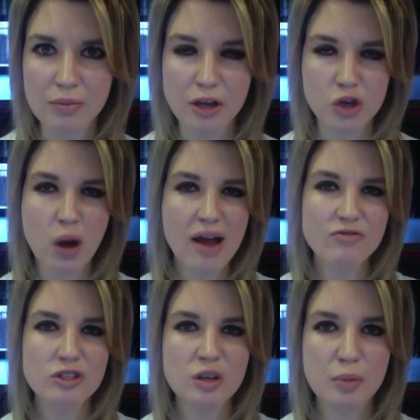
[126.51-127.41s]
Like, you
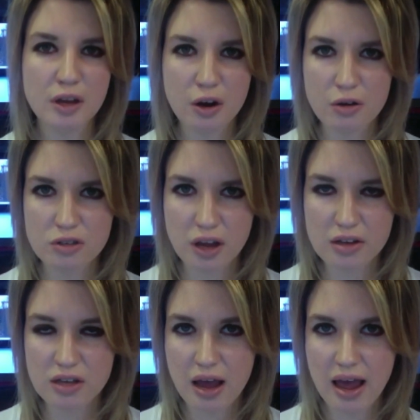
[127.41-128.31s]
have to see Big Hero
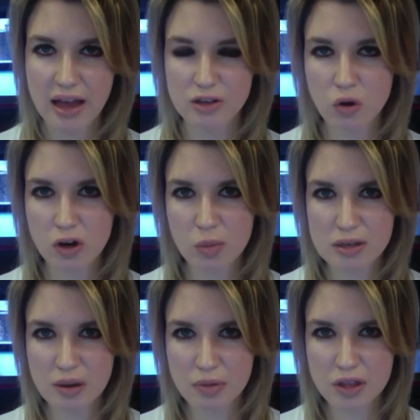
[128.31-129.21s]
6. It's going to be
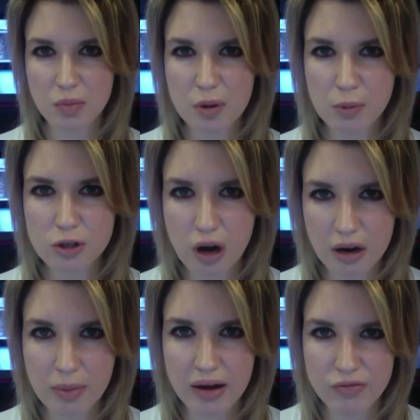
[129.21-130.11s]
something that people
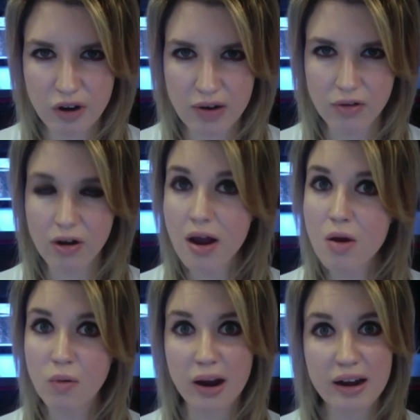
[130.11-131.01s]
talk about forever.
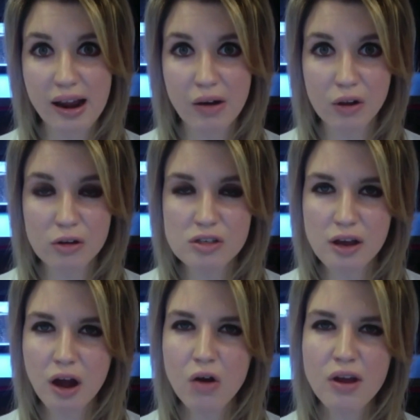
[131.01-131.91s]
Right now, it looks
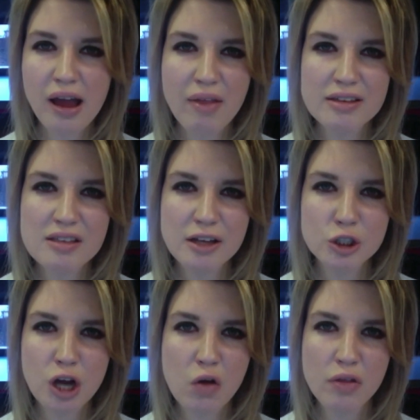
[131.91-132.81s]
like, oh yeah, that's that
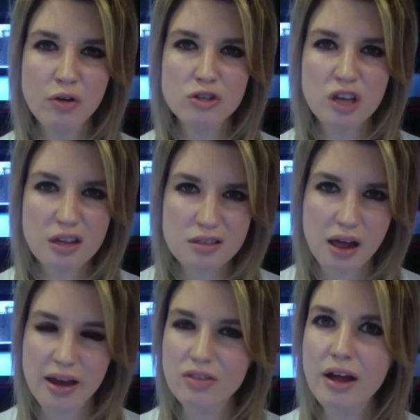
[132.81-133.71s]
show that those kids
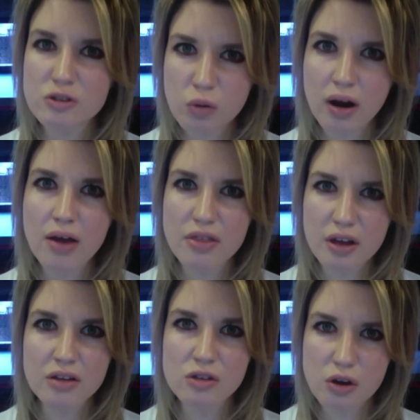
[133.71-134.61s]
like. That's what I
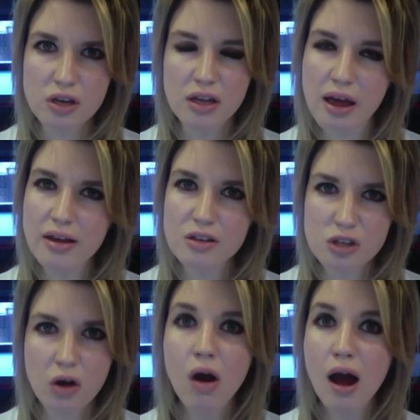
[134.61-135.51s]
think it's looking like. And
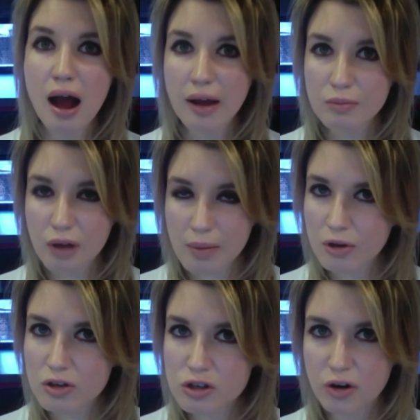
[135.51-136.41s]
so I'm
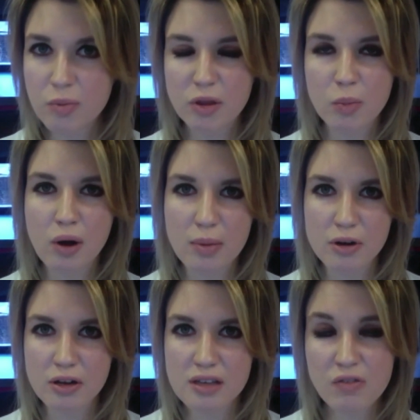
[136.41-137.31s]
concerned about the
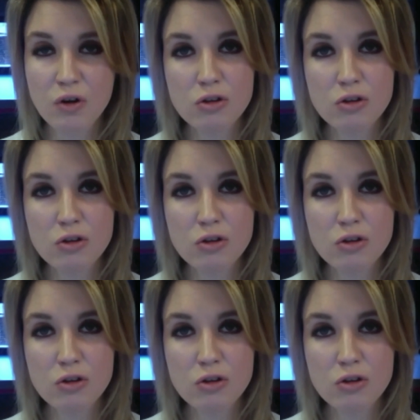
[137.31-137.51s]
property itself.